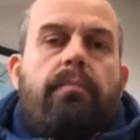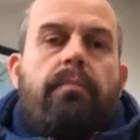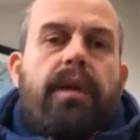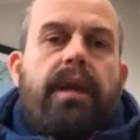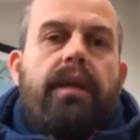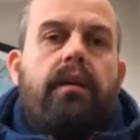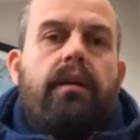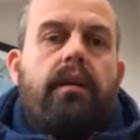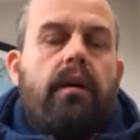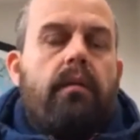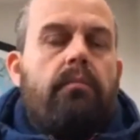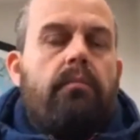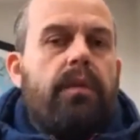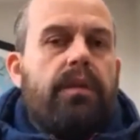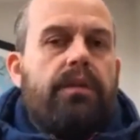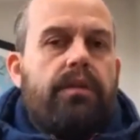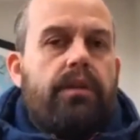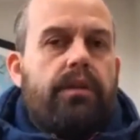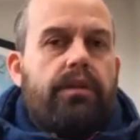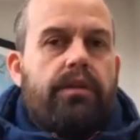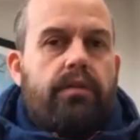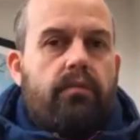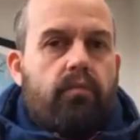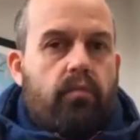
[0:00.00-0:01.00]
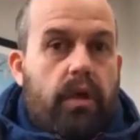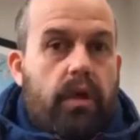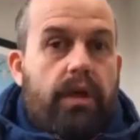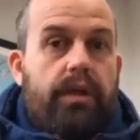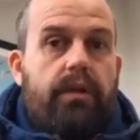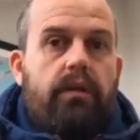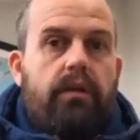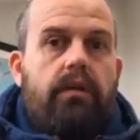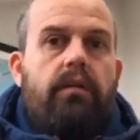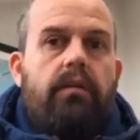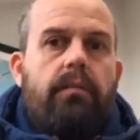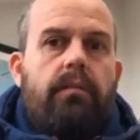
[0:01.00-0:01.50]
big competition when
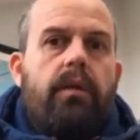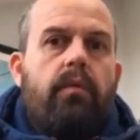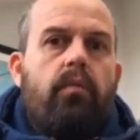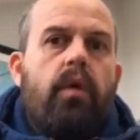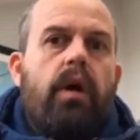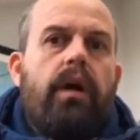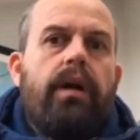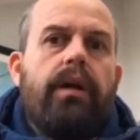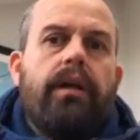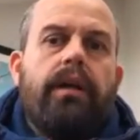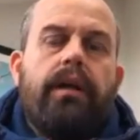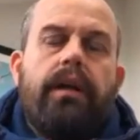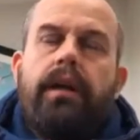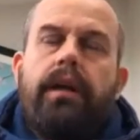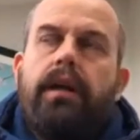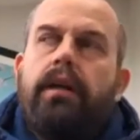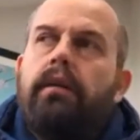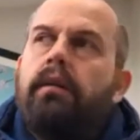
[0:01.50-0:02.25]
you're going to be weighing in.